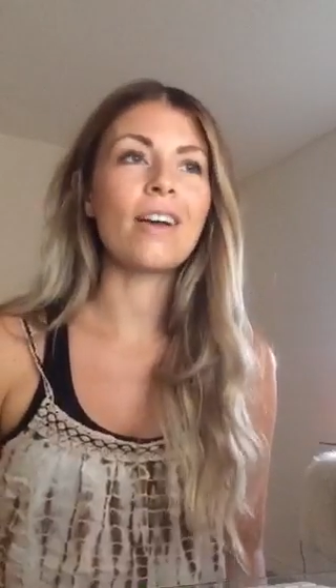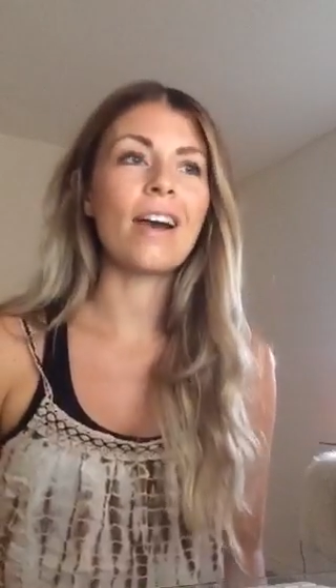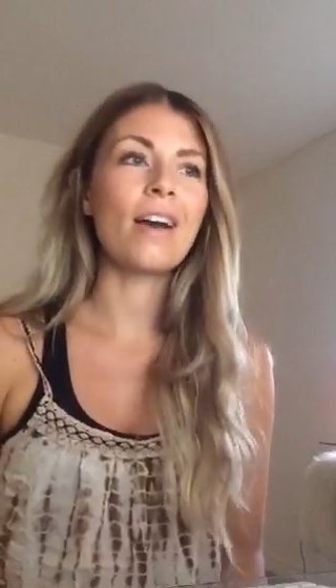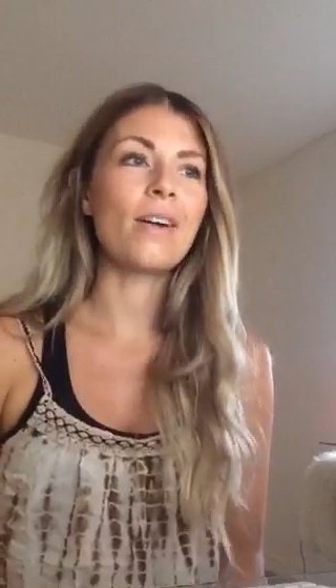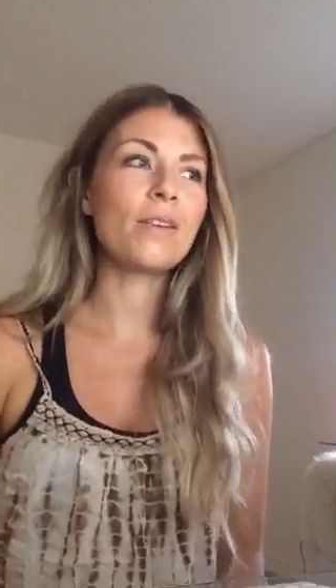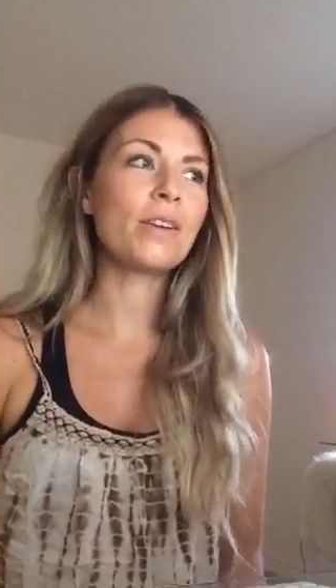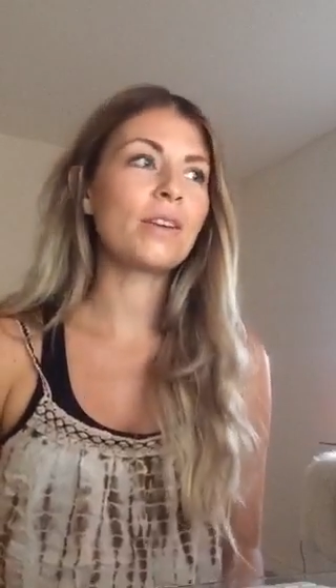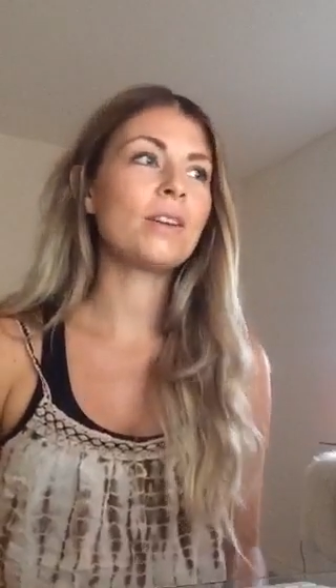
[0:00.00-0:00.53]

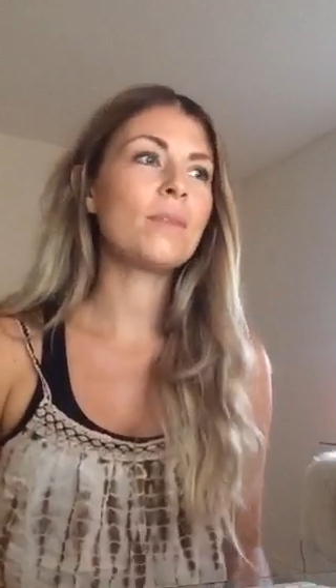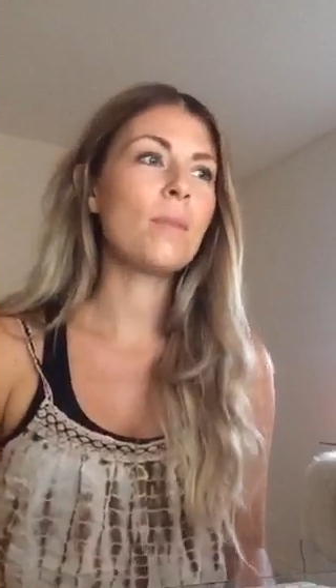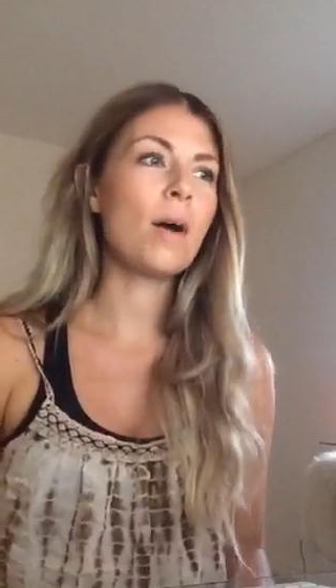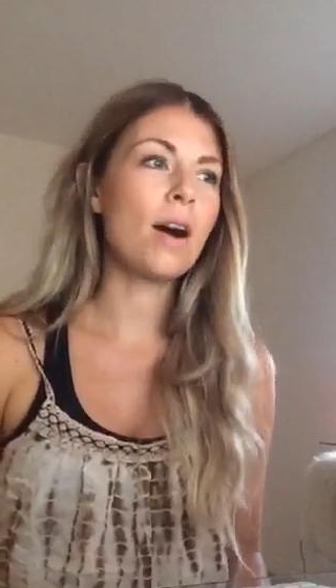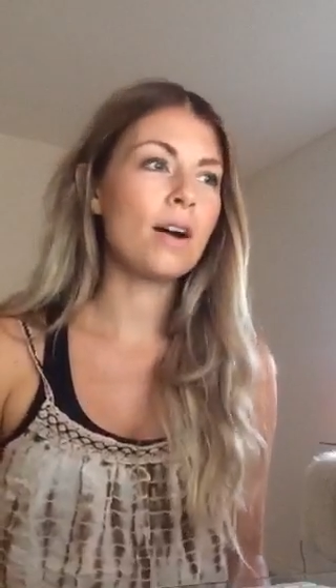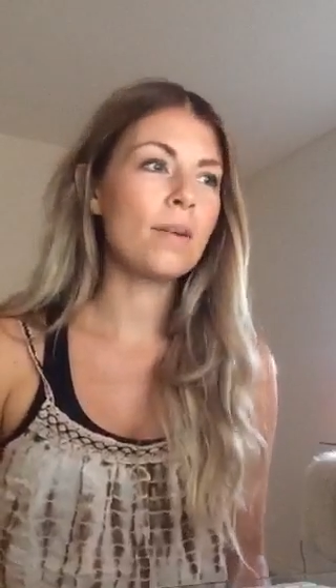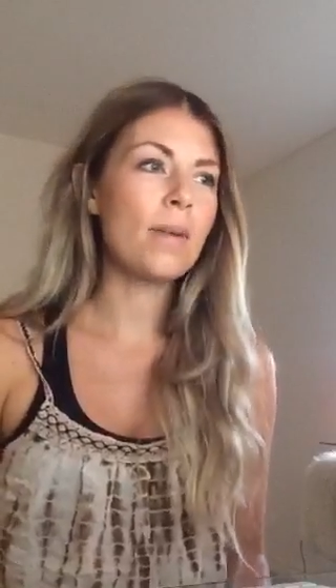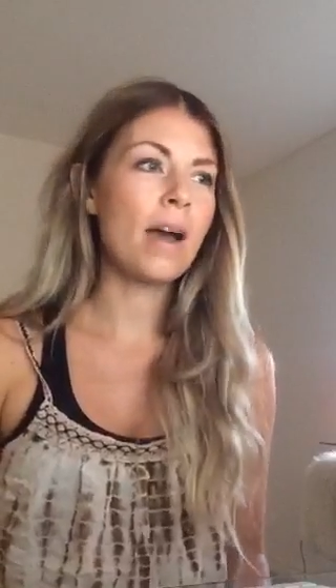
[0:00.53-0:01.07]
how you're a
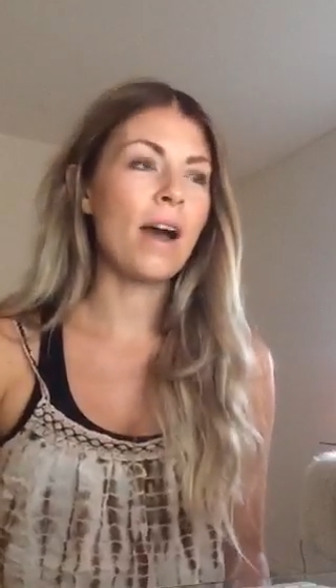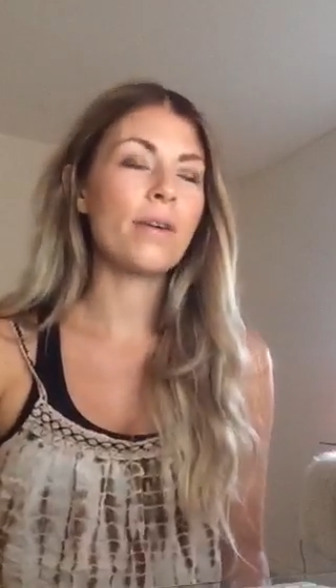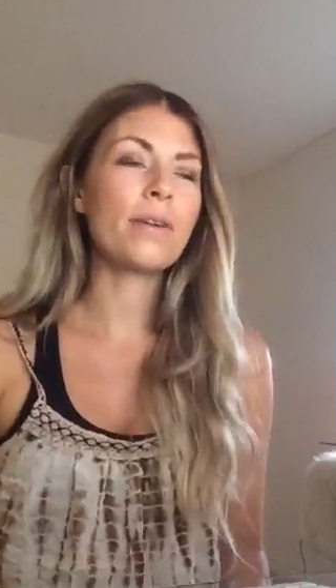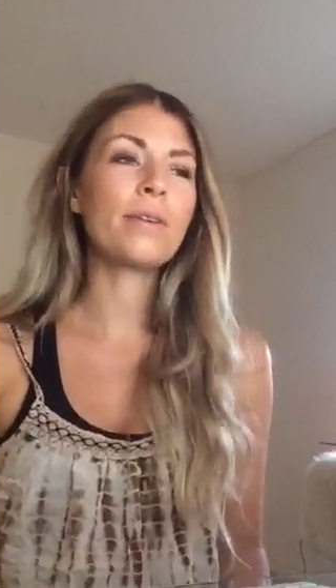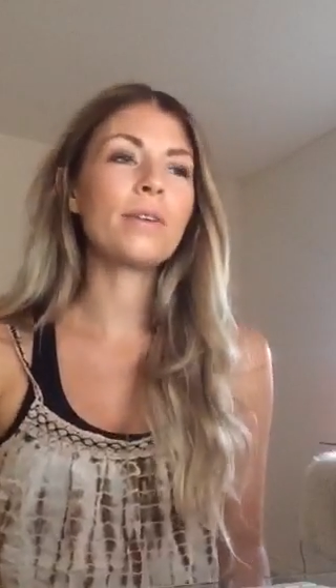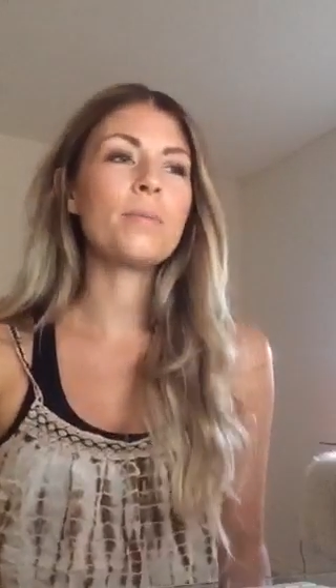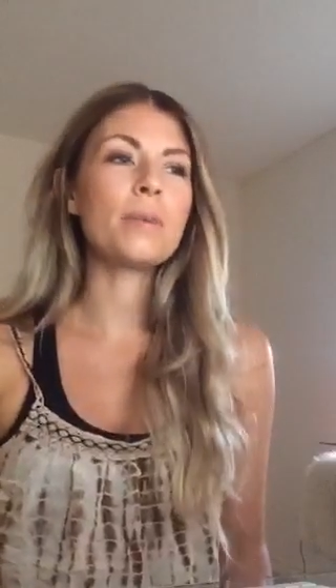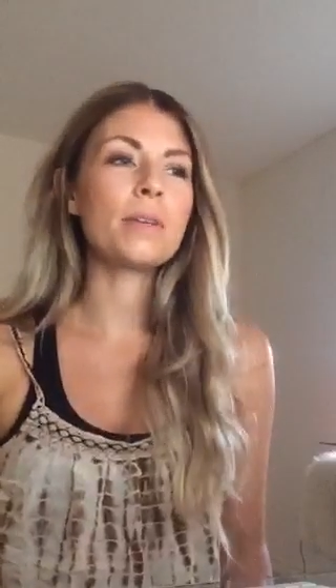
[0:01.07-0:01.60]
mom, how
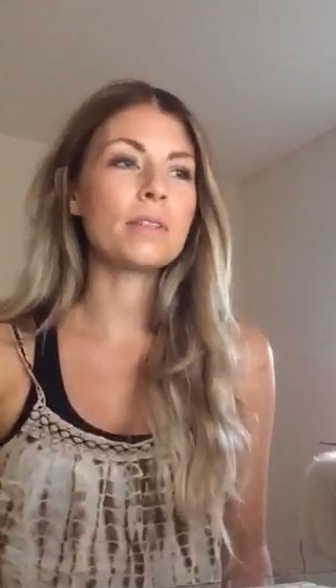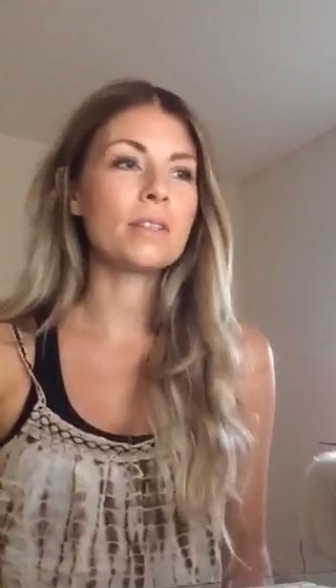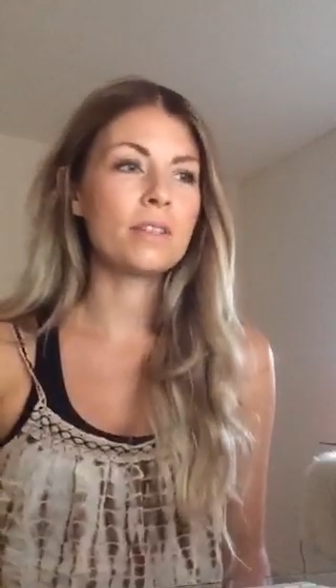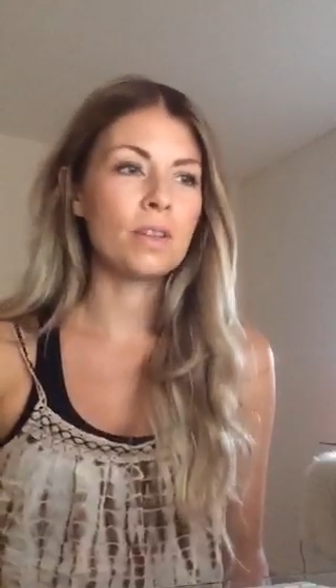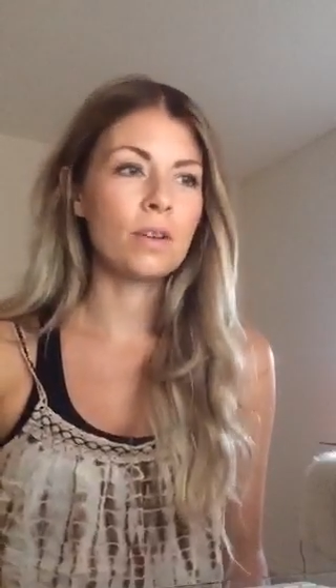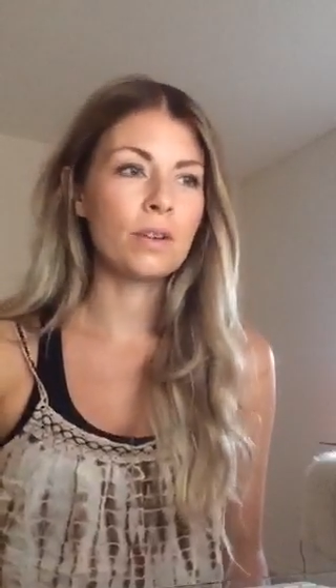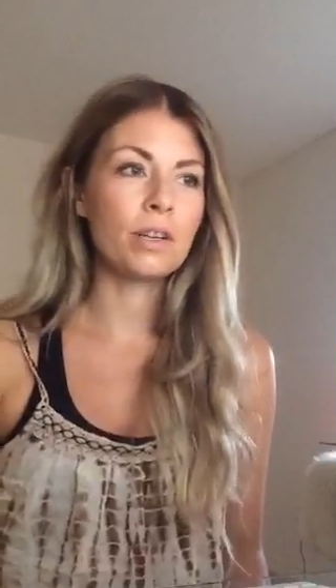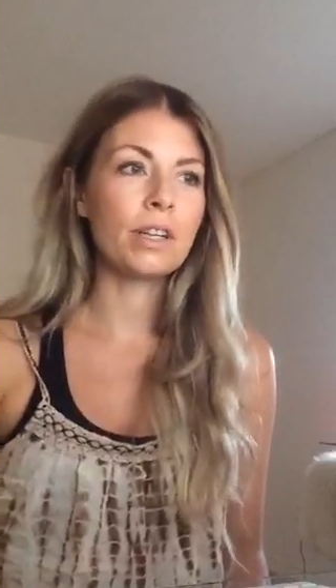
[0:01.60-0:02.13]
you're a business
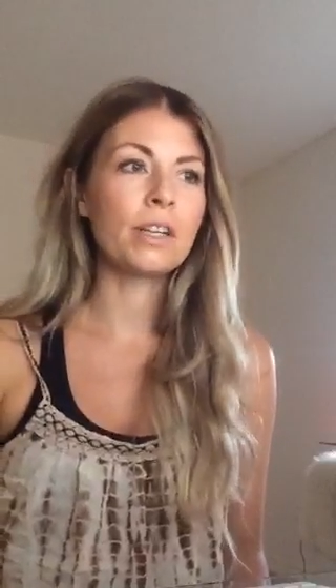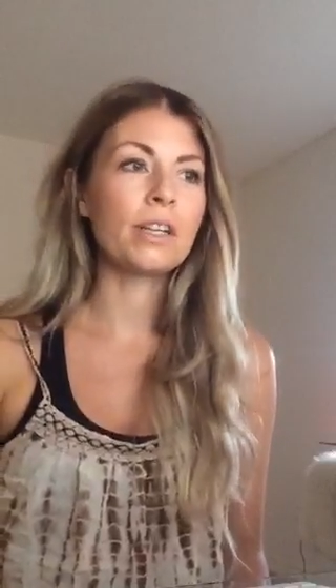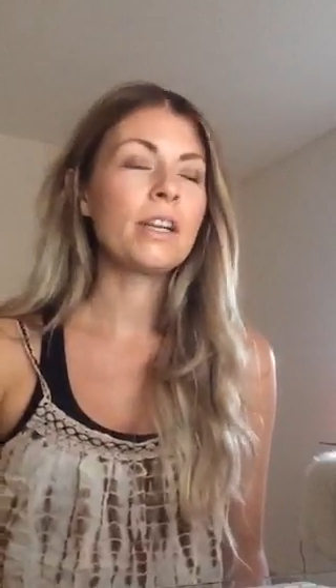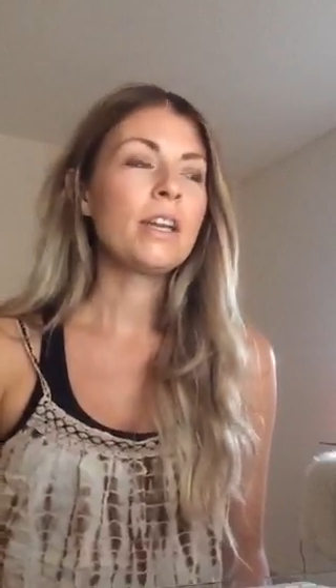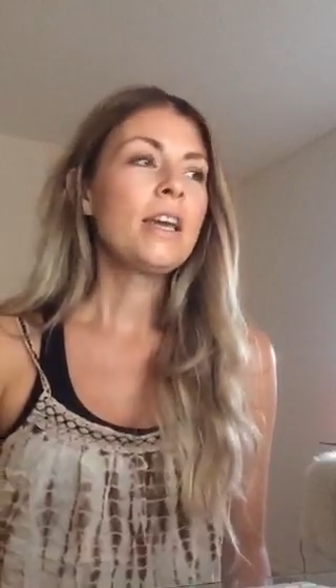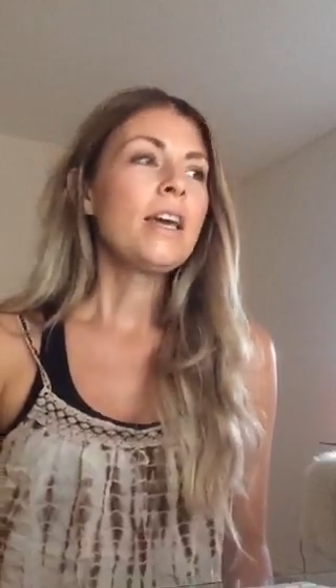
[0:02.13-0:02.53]
owner.